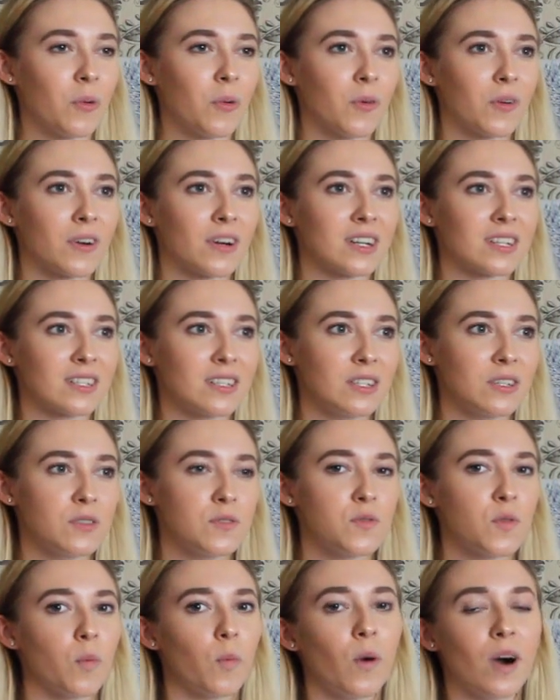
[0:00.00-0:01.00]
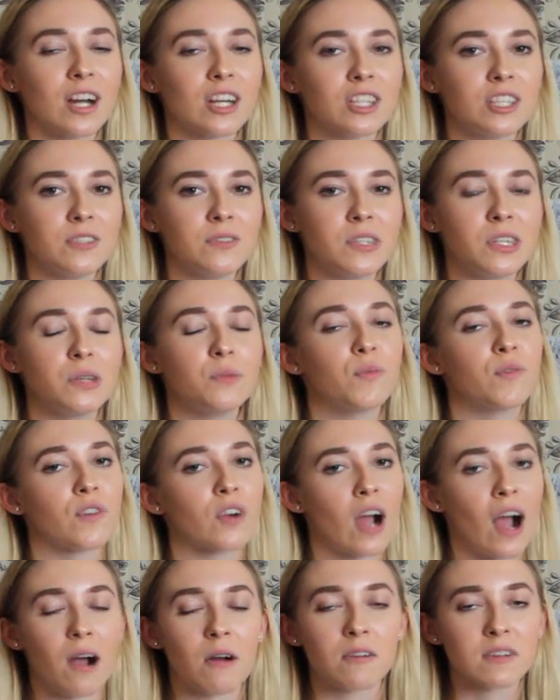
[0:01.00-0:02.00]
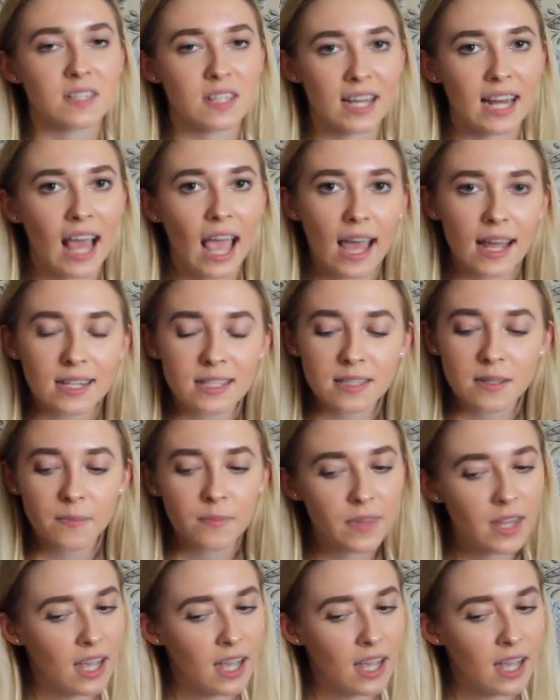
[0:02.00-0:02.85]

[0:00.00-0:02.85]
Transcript: or to watch YouTube for hours on end.